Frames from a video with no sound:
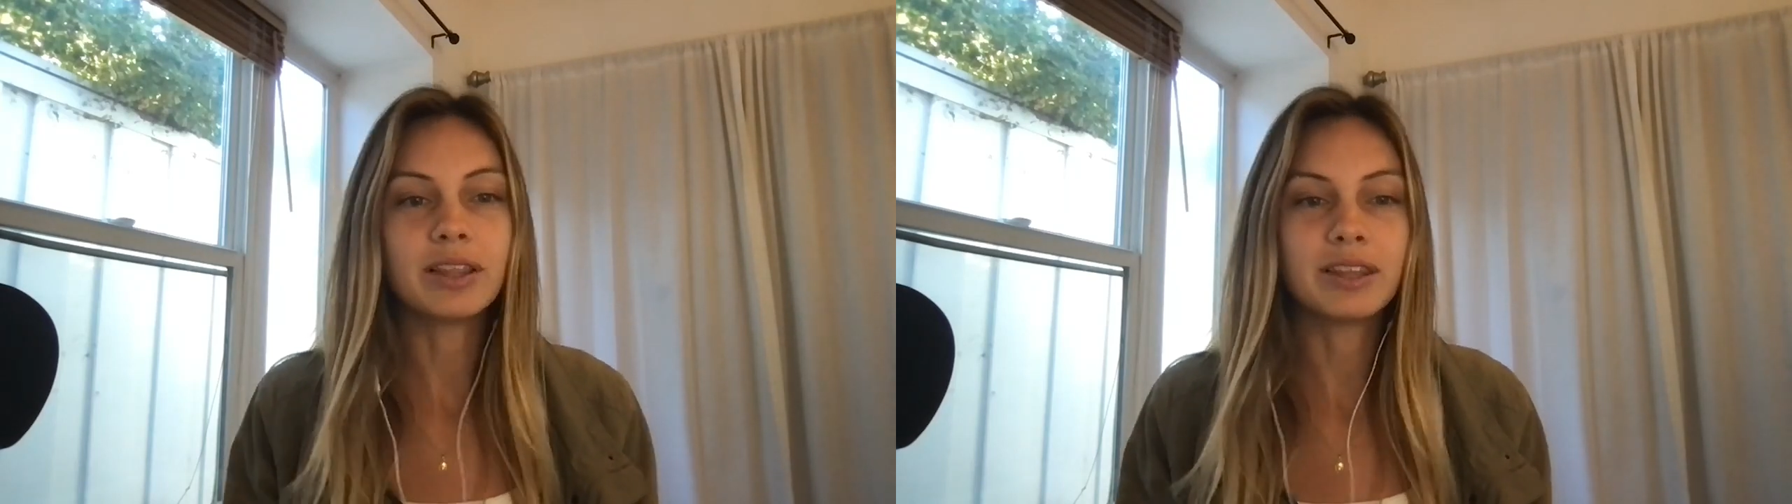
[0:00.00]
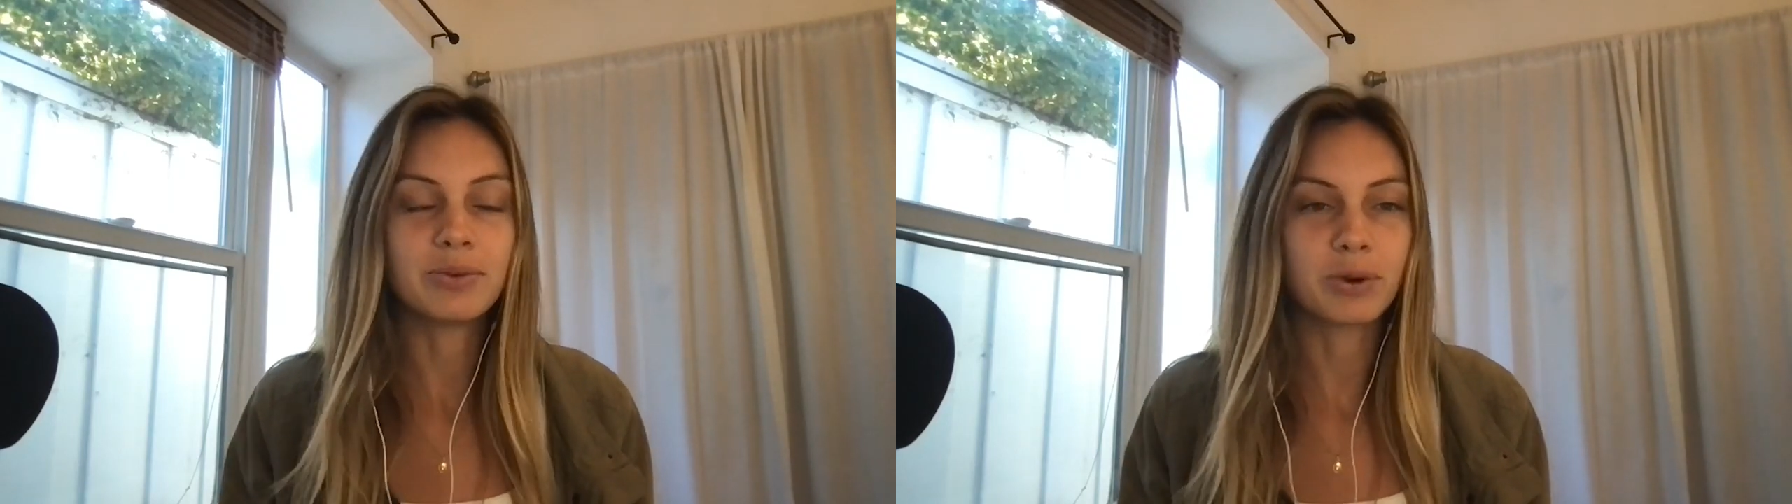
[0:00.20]

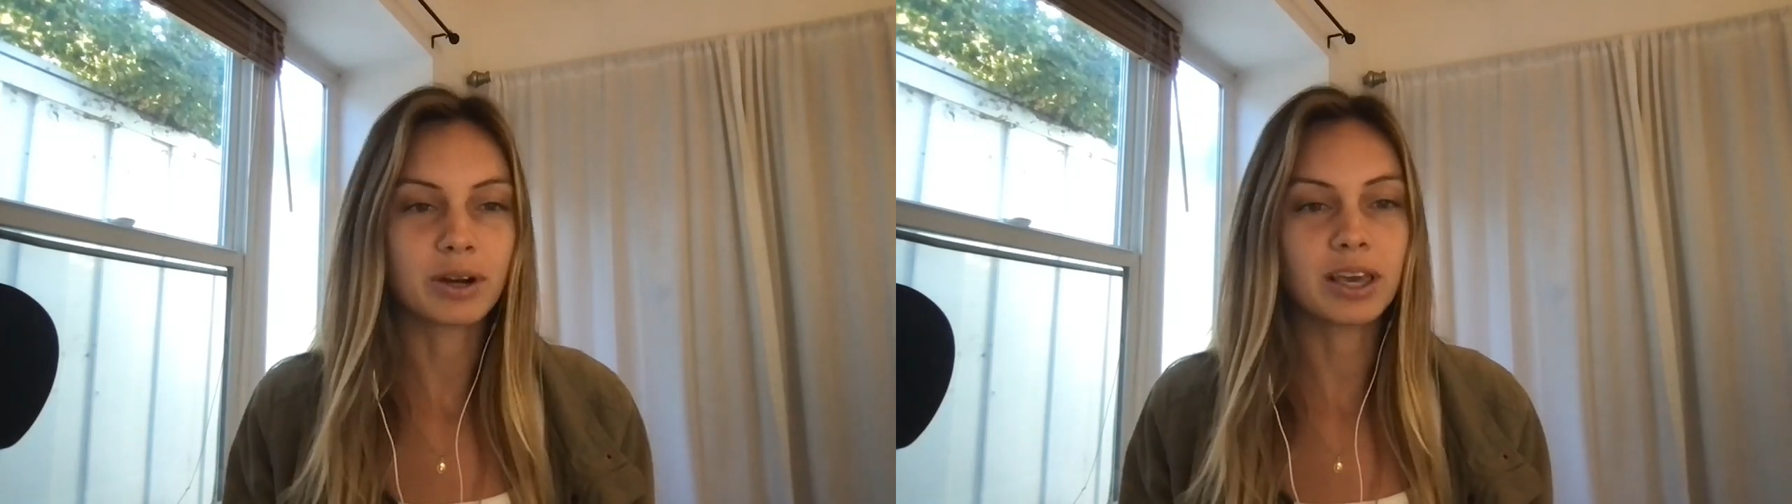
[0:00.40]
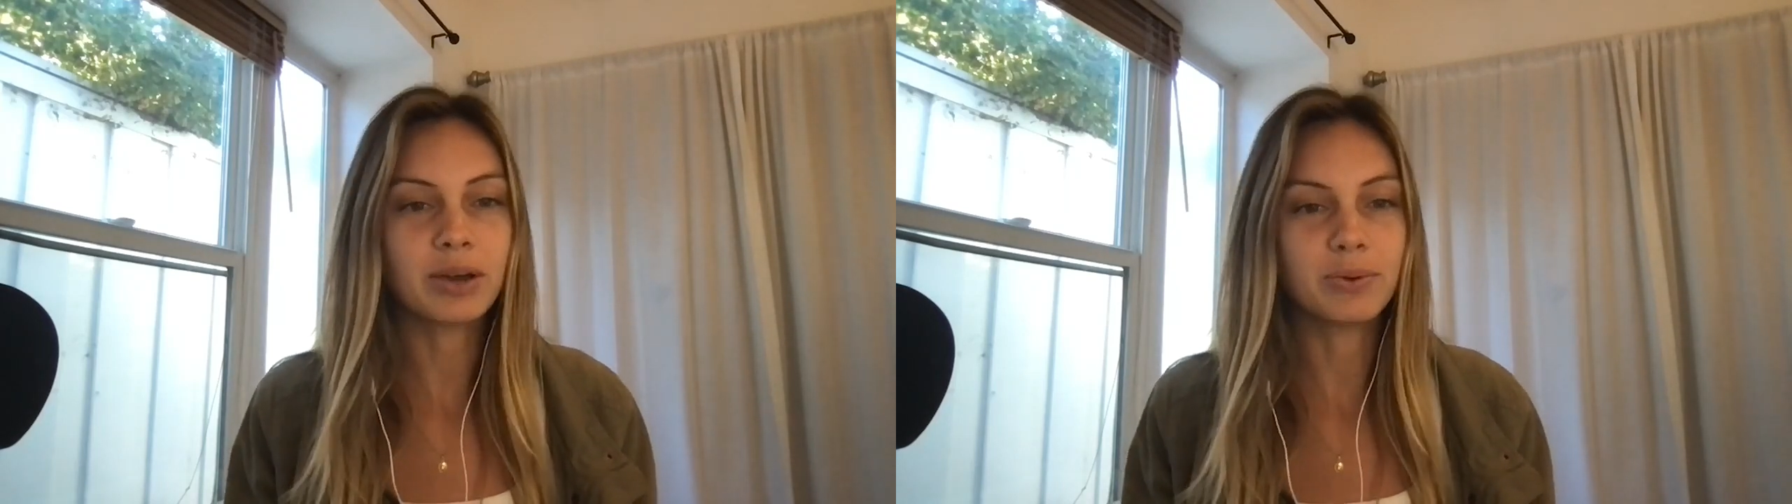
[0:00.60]
and then
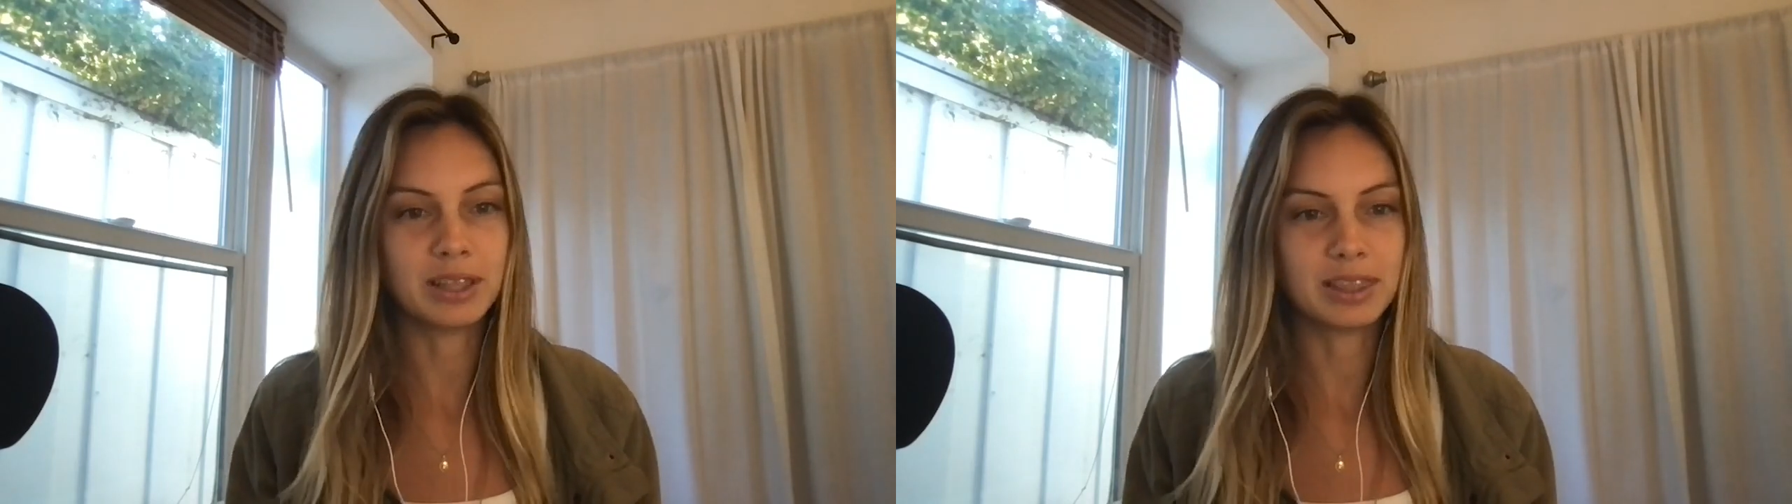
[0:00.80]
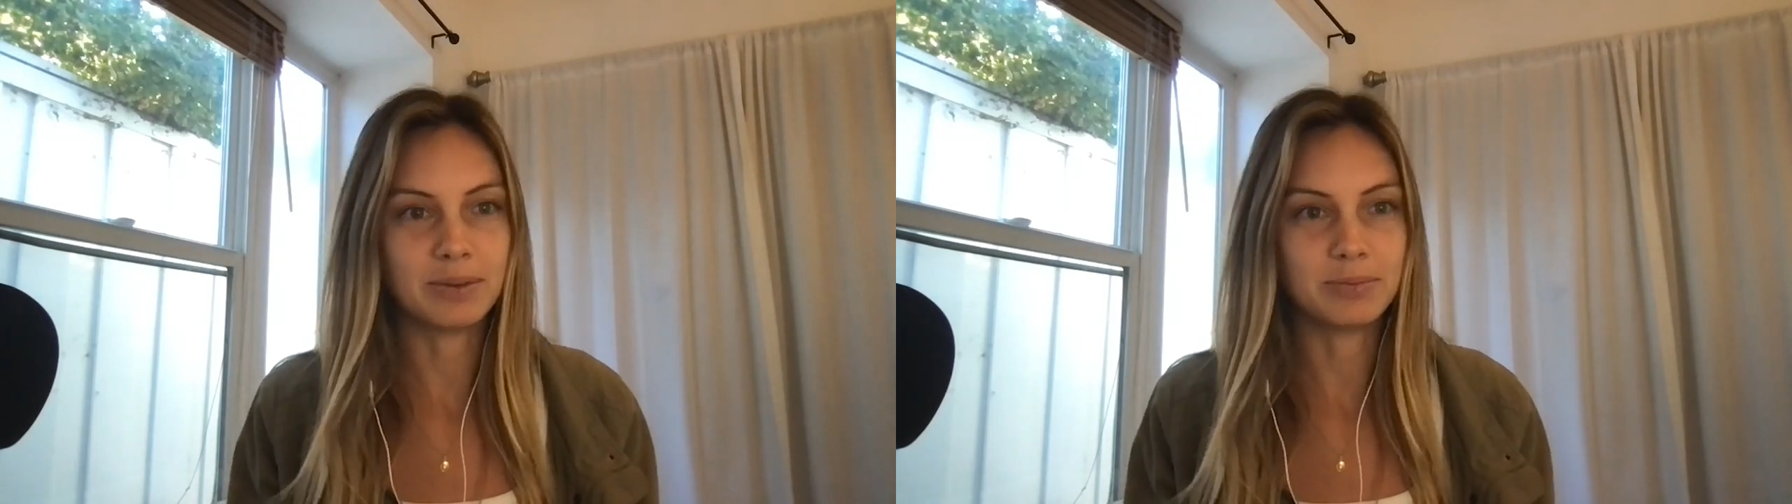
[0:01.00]
working
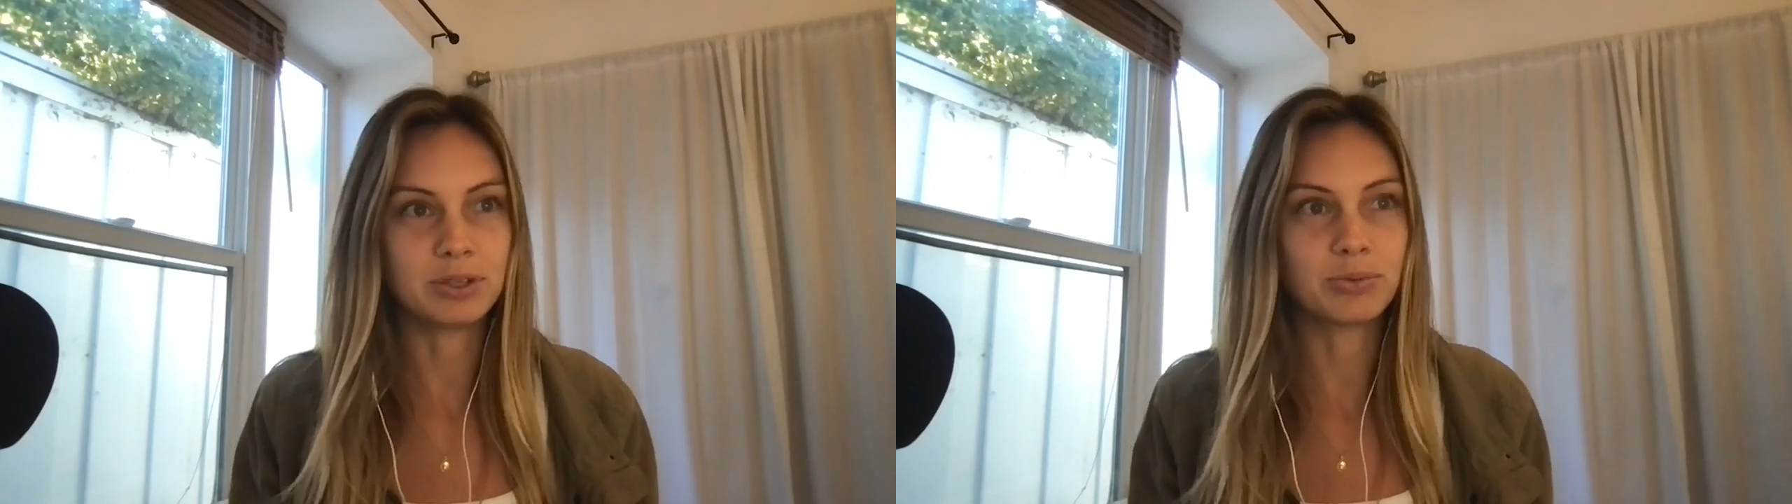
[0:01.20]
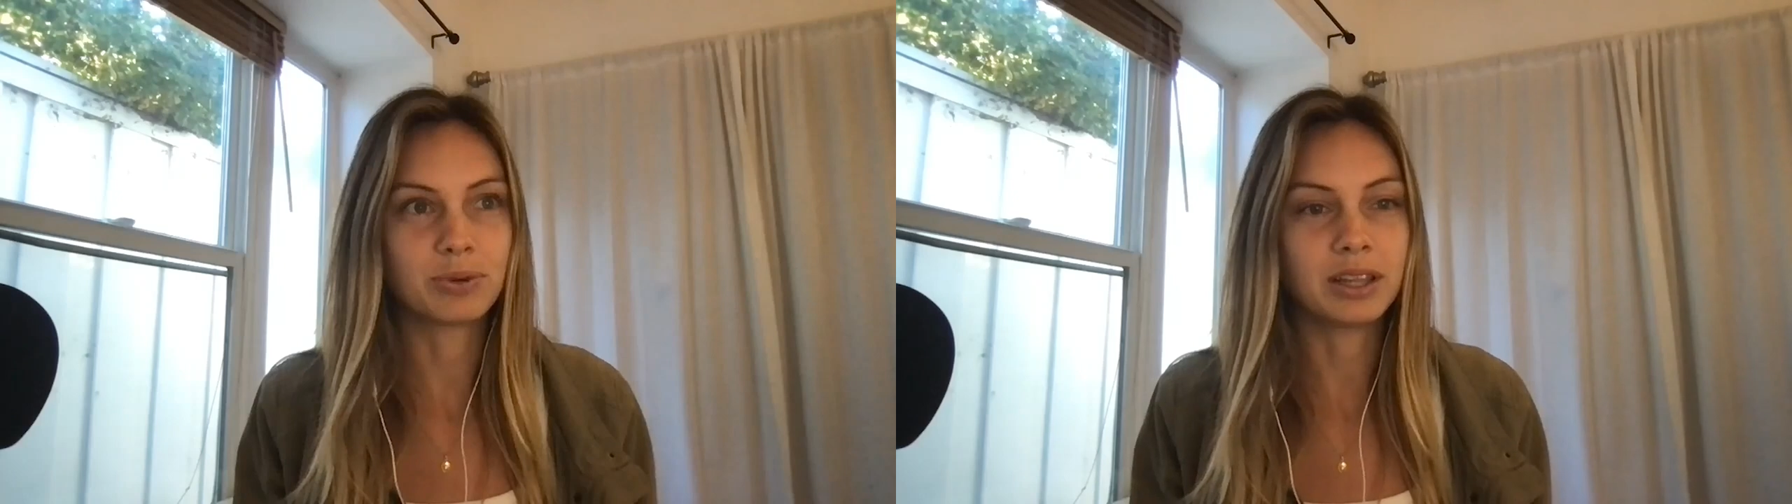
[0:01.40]
with them
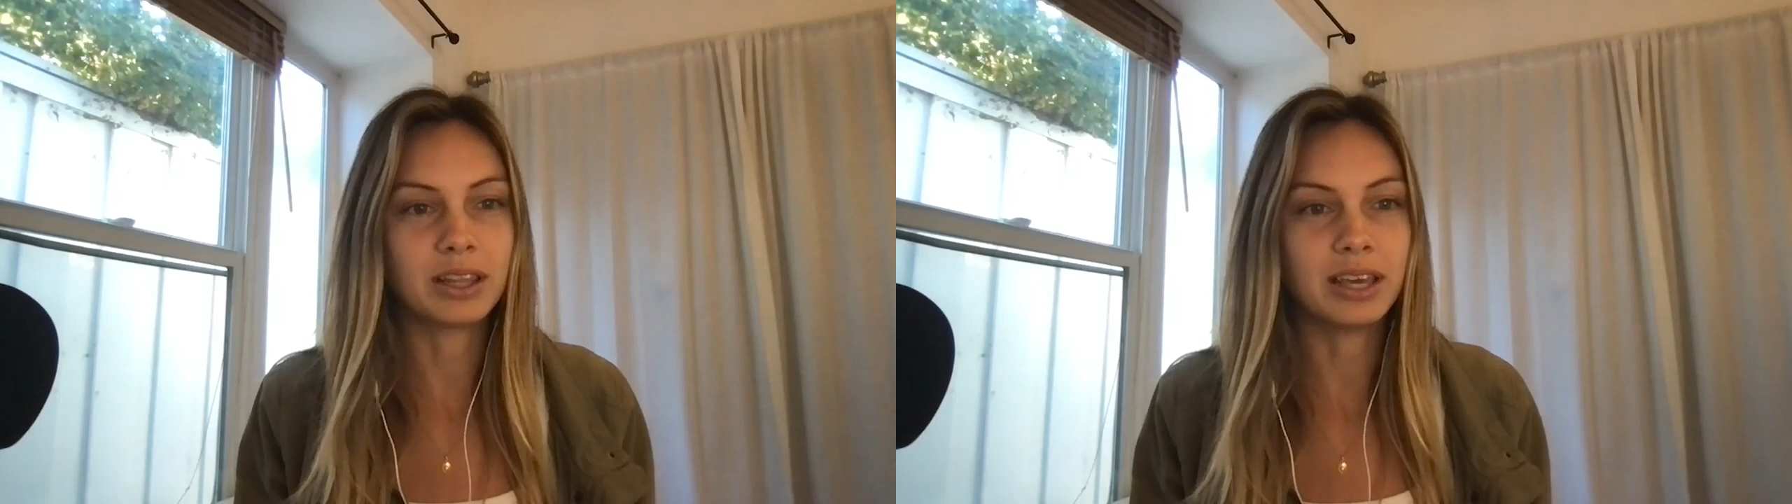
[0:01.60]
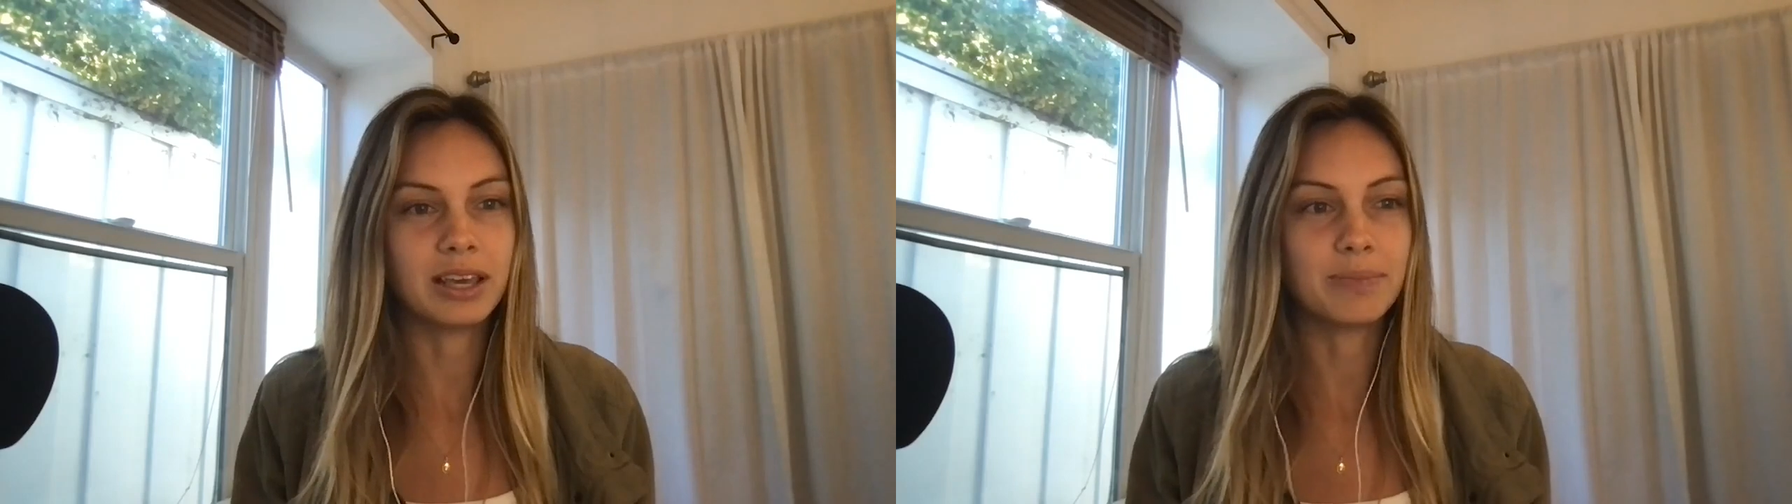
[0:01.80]
to
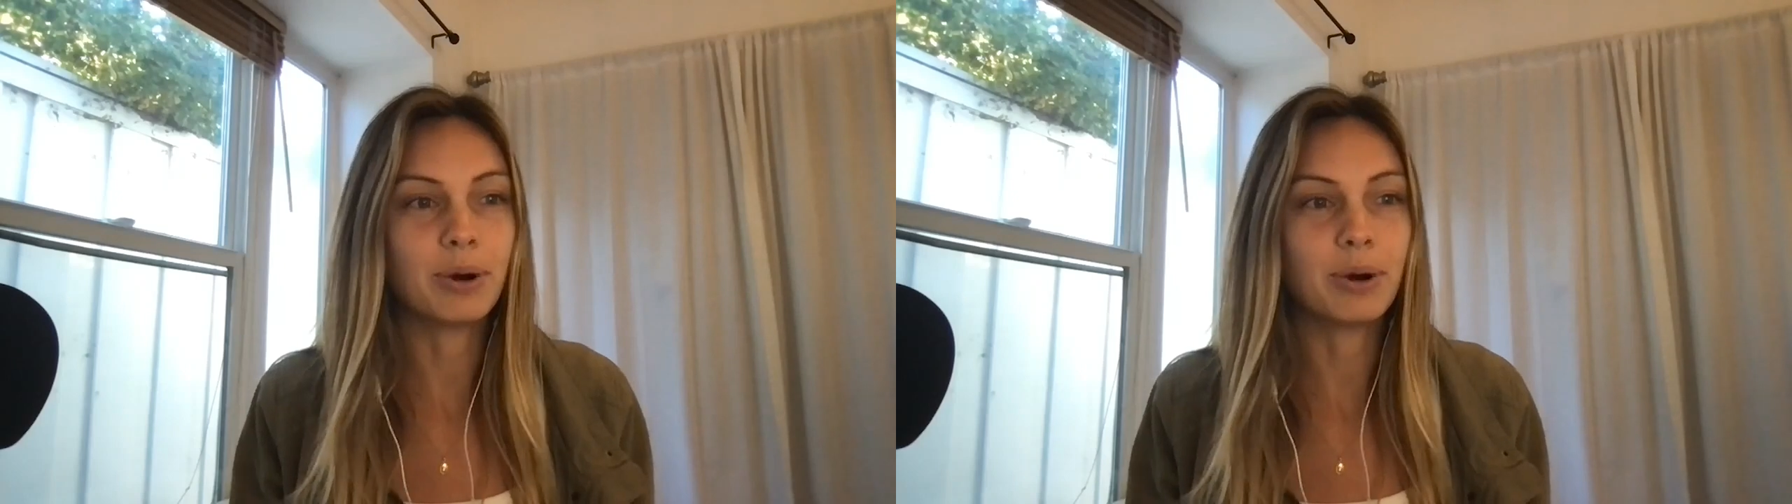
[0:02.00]
really